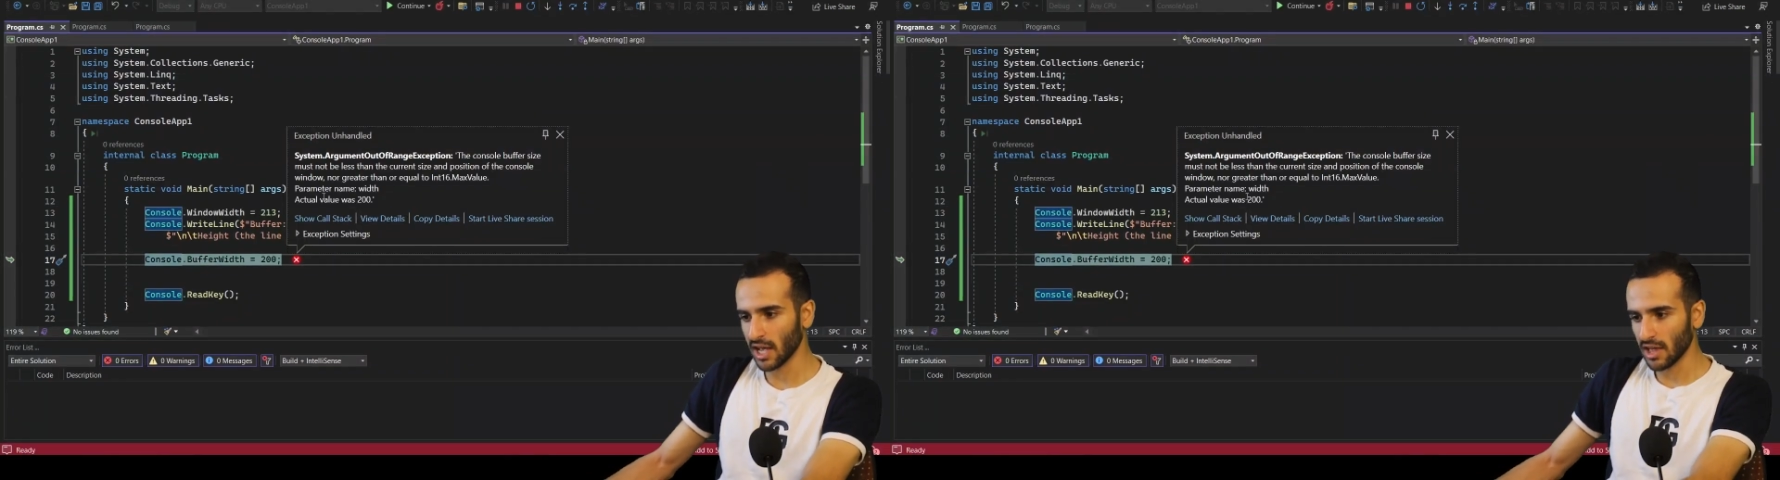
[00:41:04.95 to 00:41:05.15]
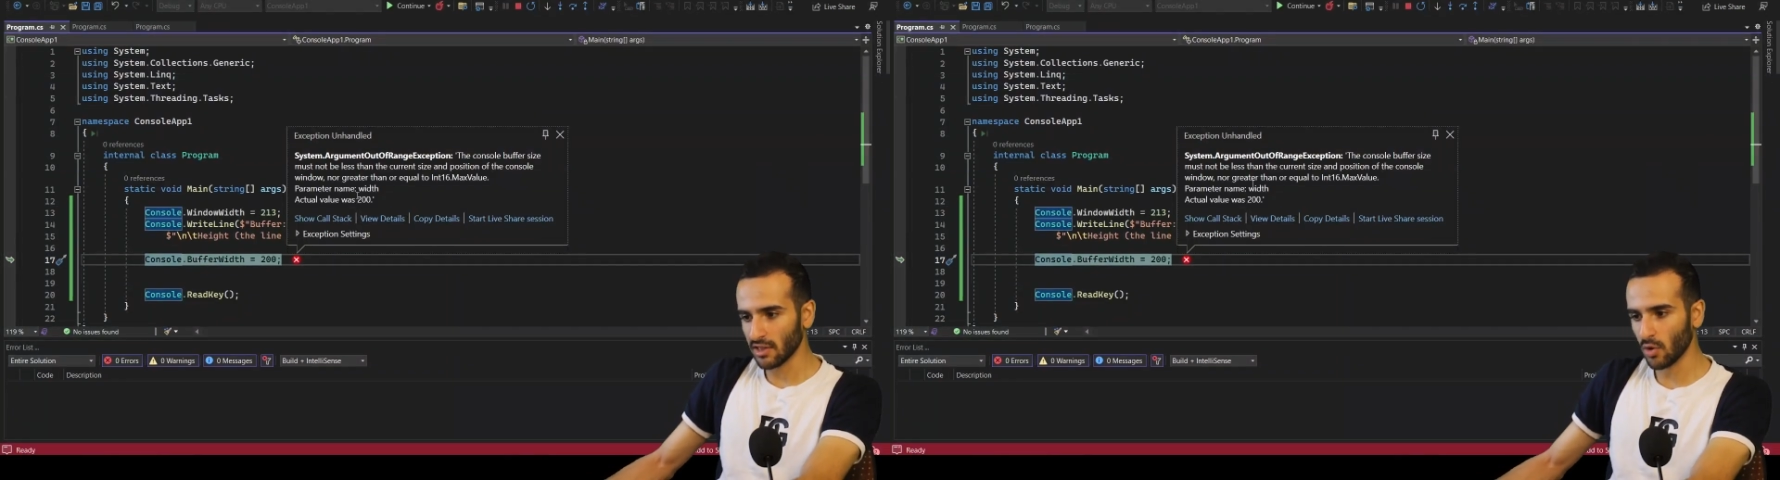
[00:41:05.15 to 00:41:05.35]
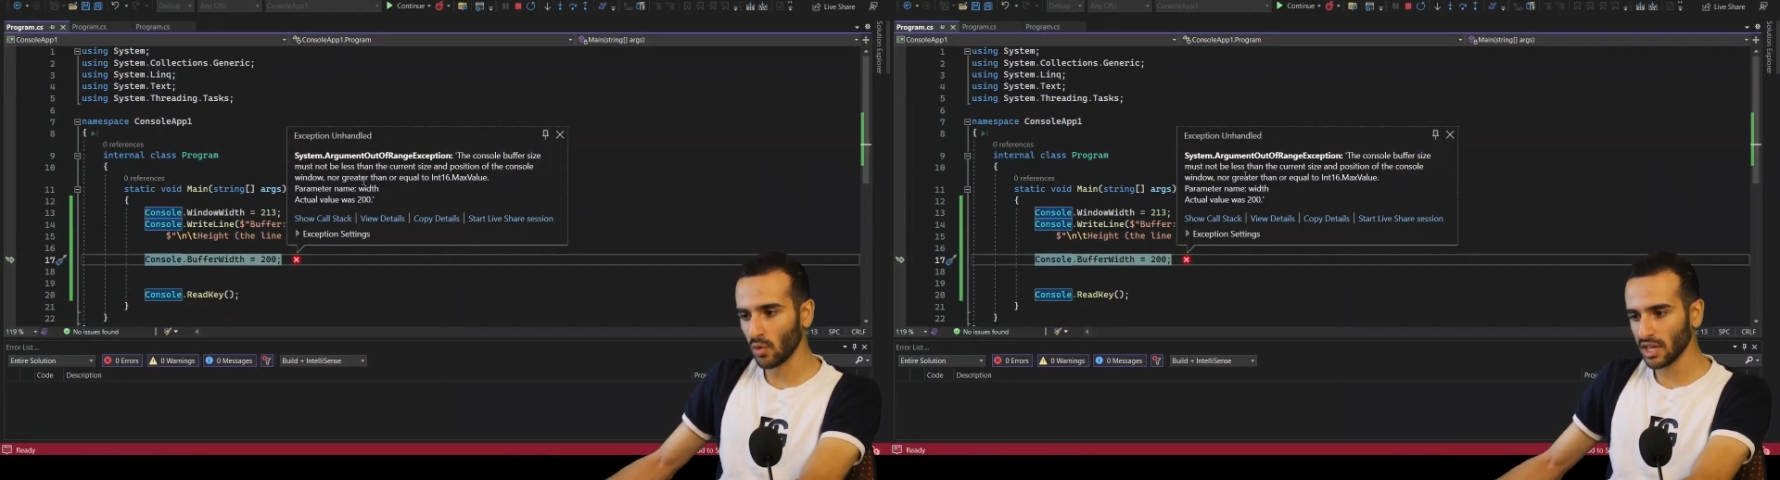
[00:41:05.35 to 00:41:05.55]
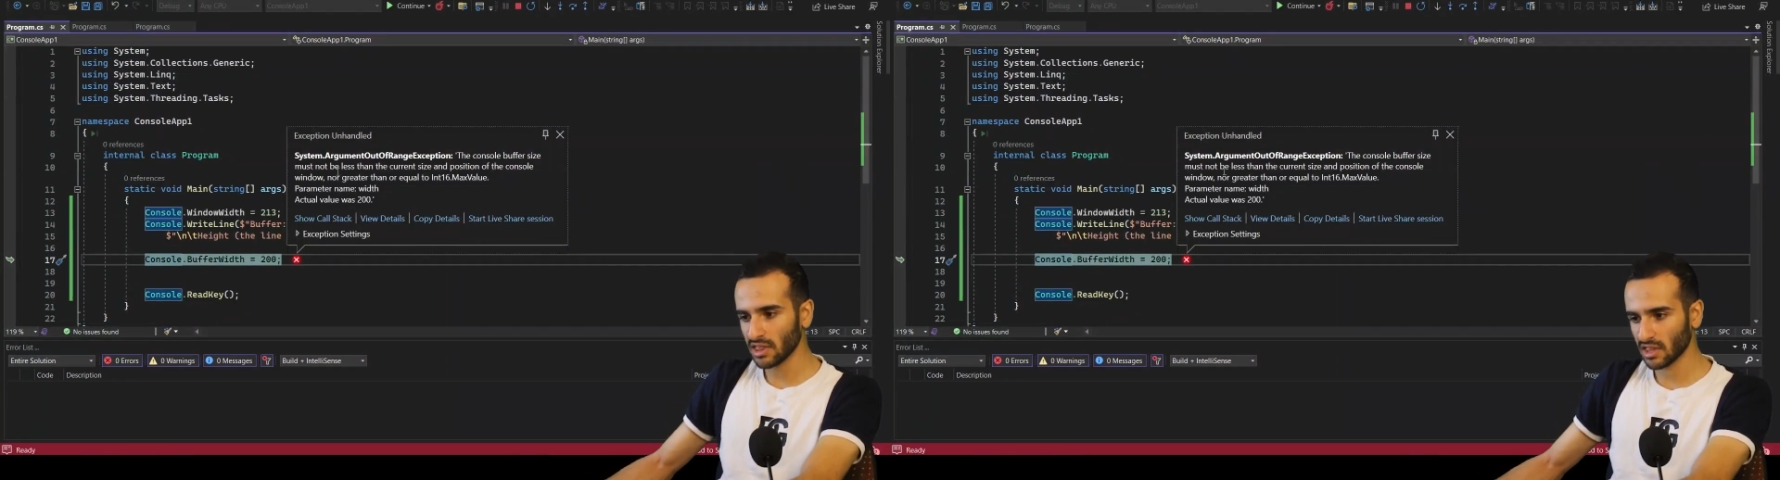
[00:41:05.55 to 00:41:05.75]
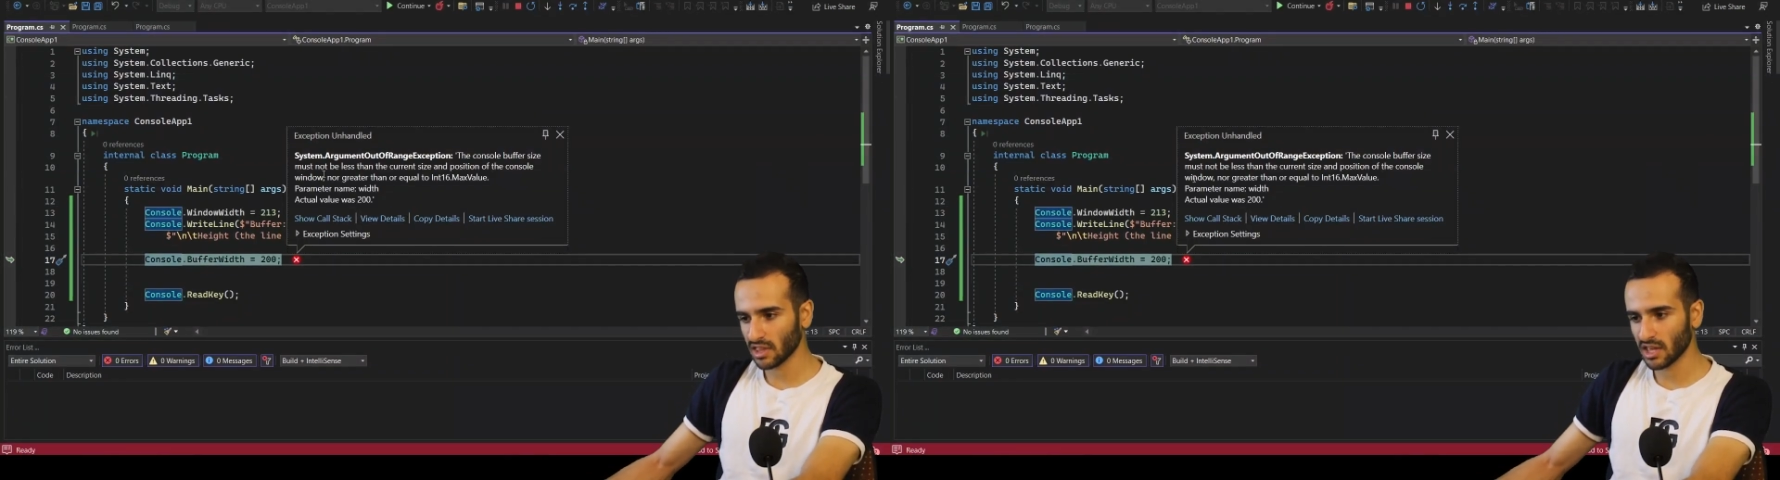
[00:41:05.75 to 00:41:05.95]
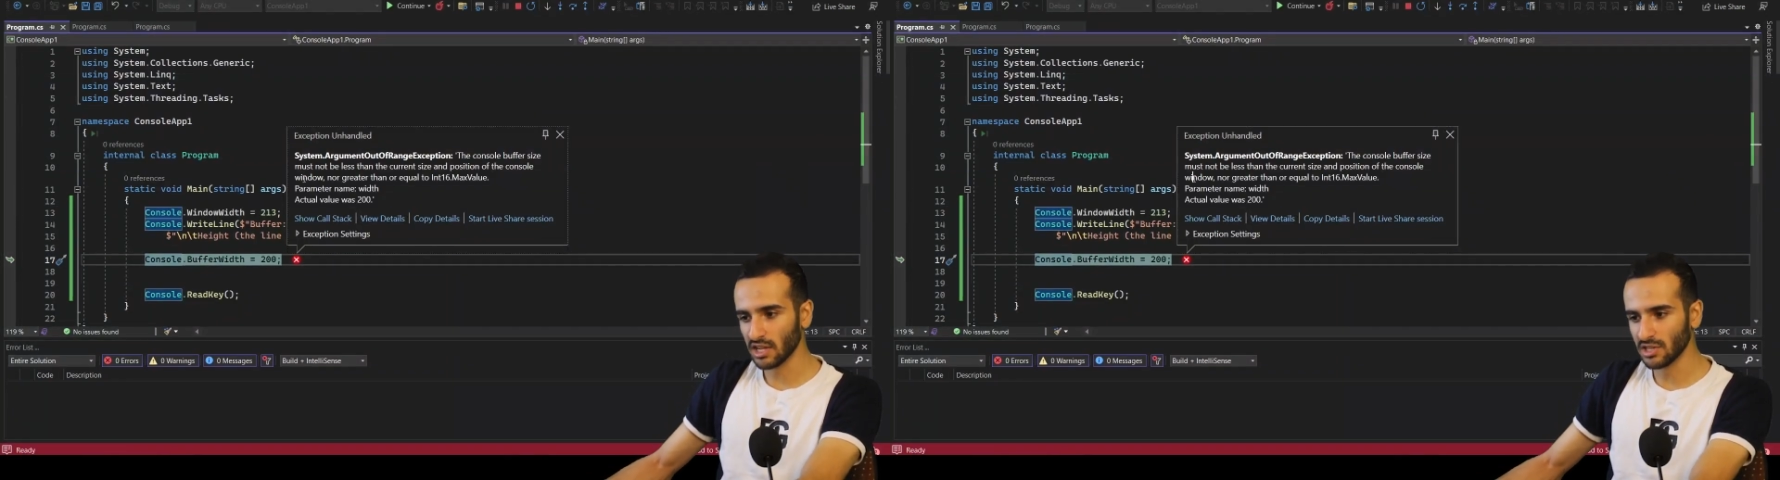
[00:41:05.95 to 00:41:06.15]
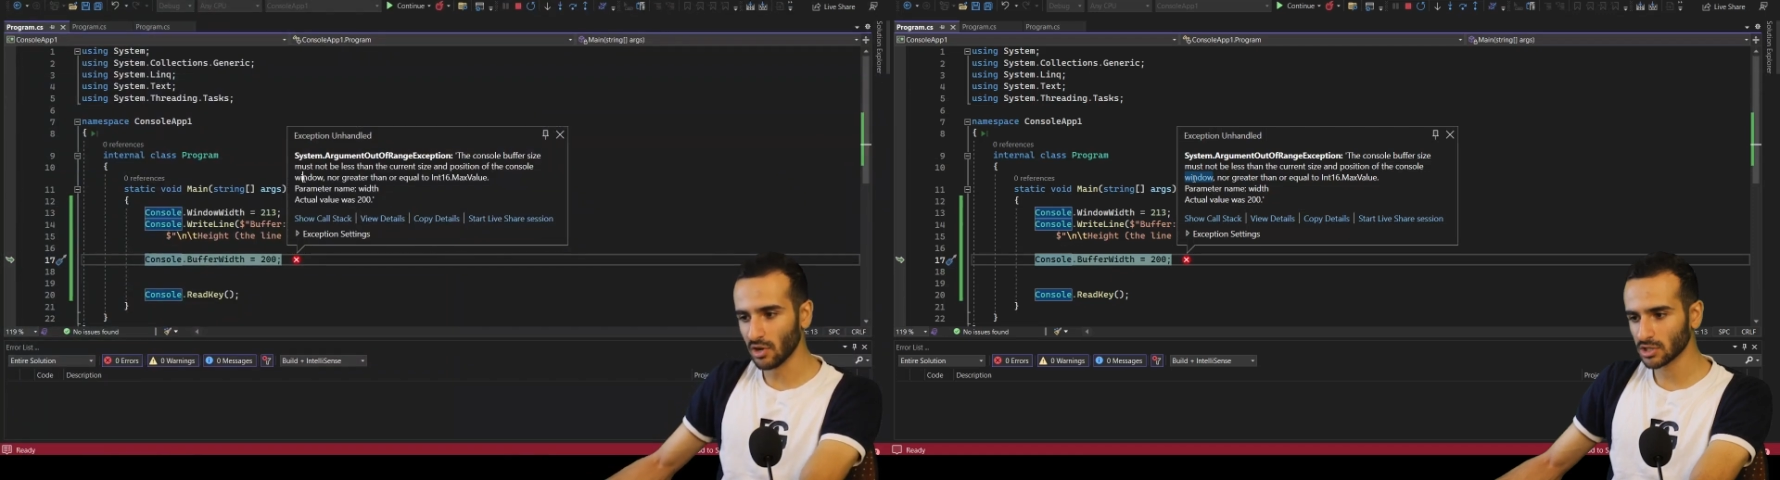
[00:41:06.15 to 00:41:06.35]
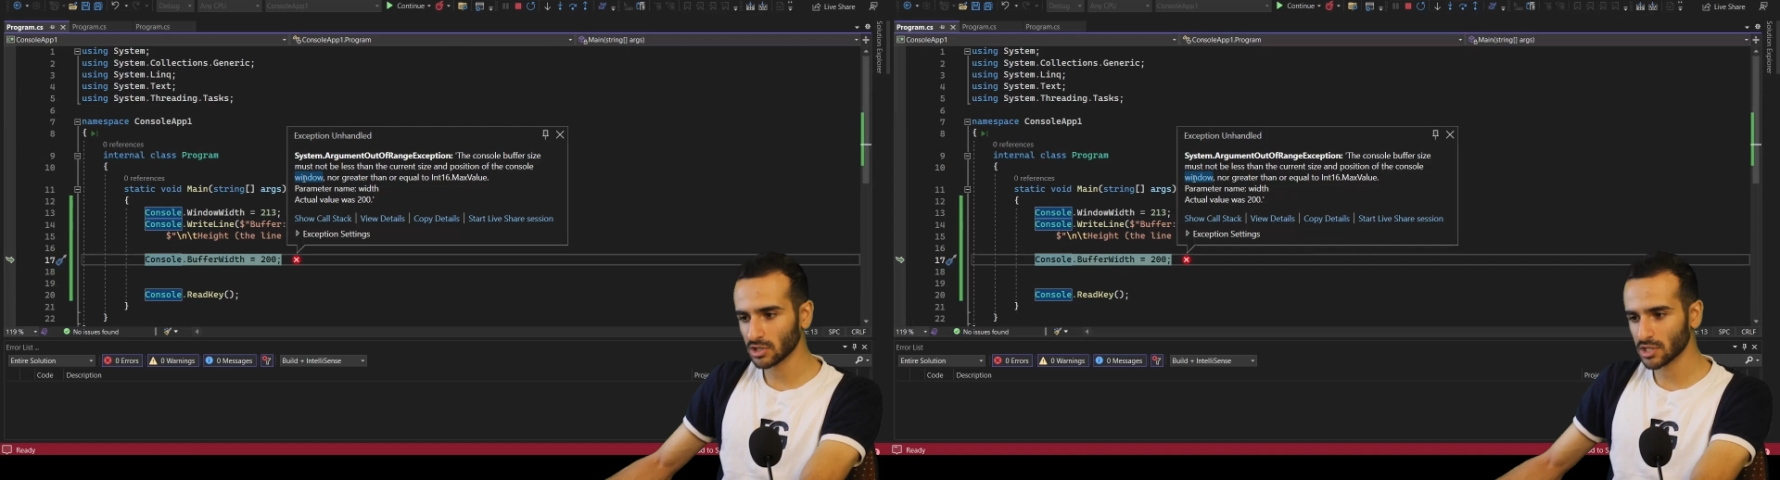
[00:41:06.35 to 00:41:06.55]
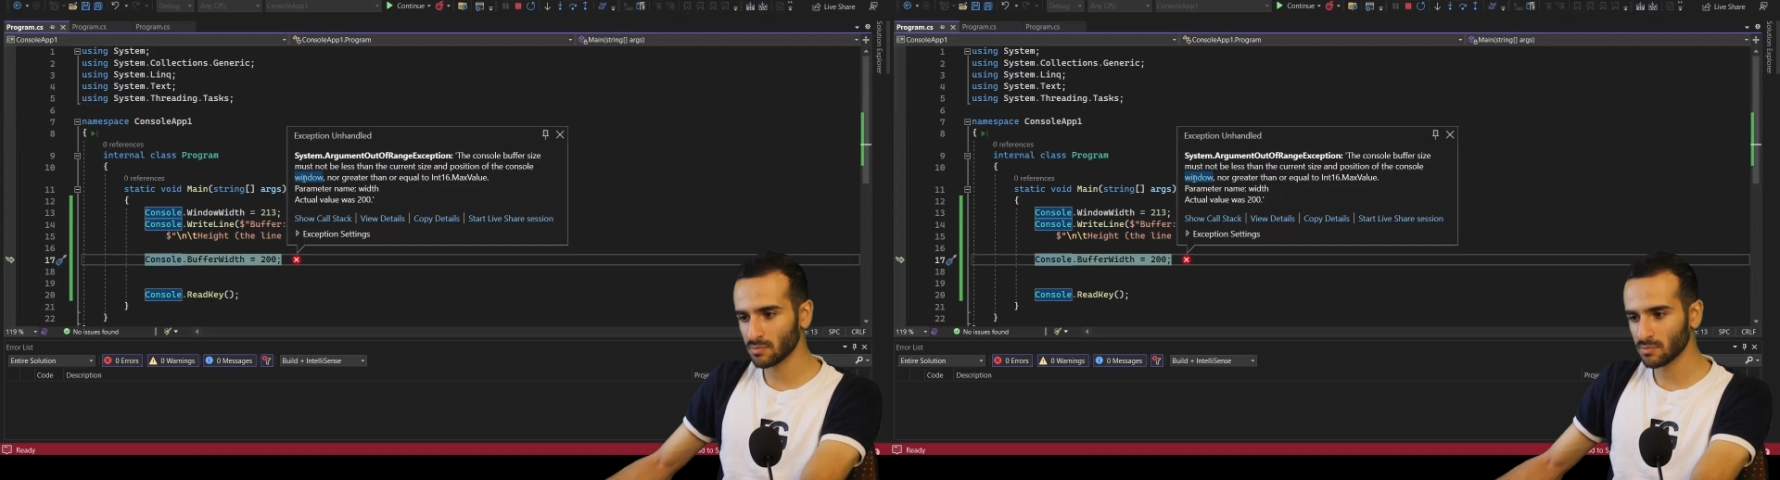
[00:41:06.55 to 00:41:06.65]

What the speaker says: the width cannot